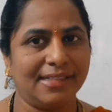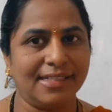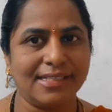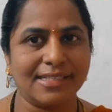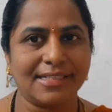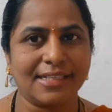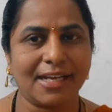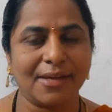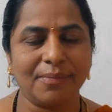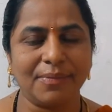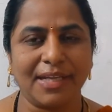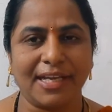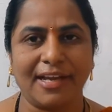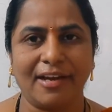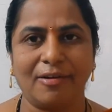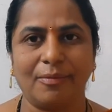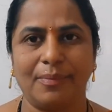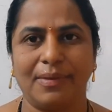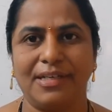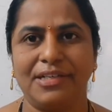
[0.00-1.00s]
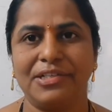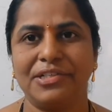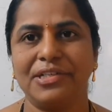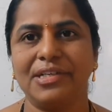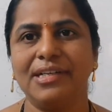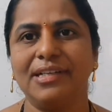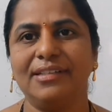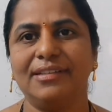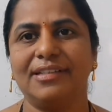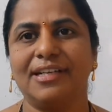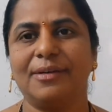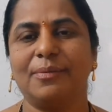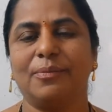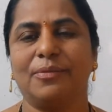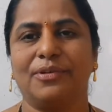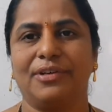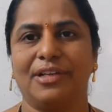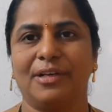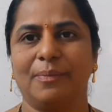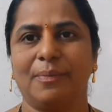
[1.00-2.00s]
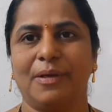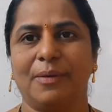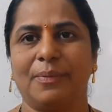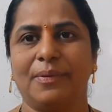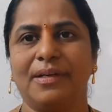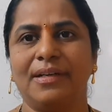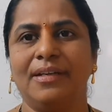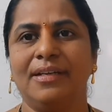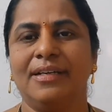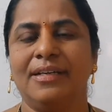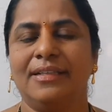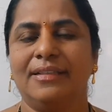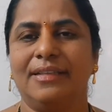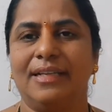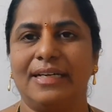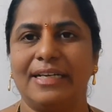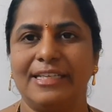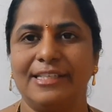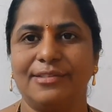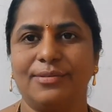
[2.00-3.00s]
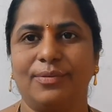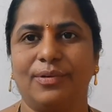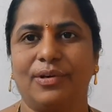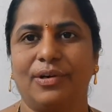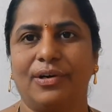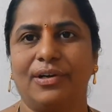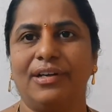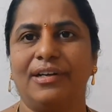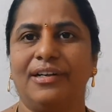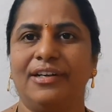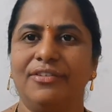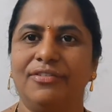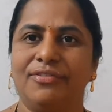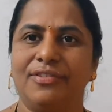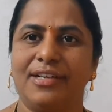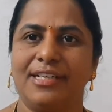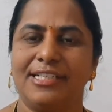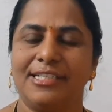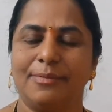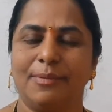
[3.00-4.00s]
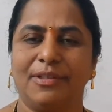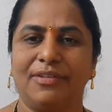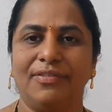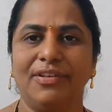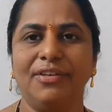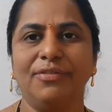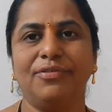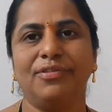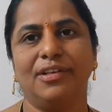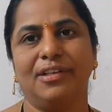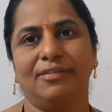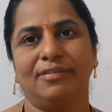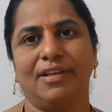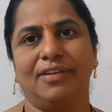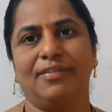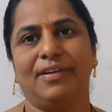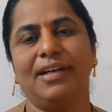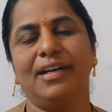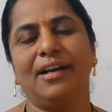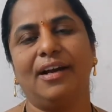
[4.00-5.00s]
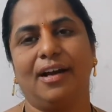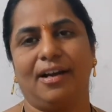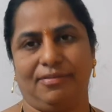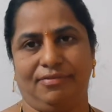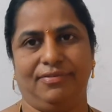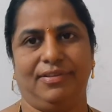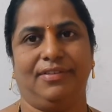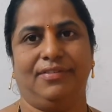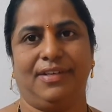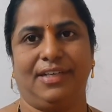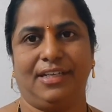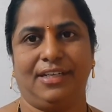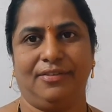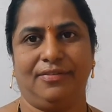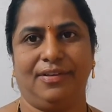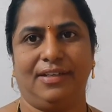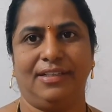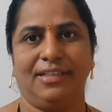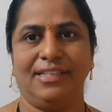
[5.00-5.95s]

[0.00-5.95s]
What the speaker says: this time they have mentioned in that model paper, that is what difference between full wave and half wave rectifier.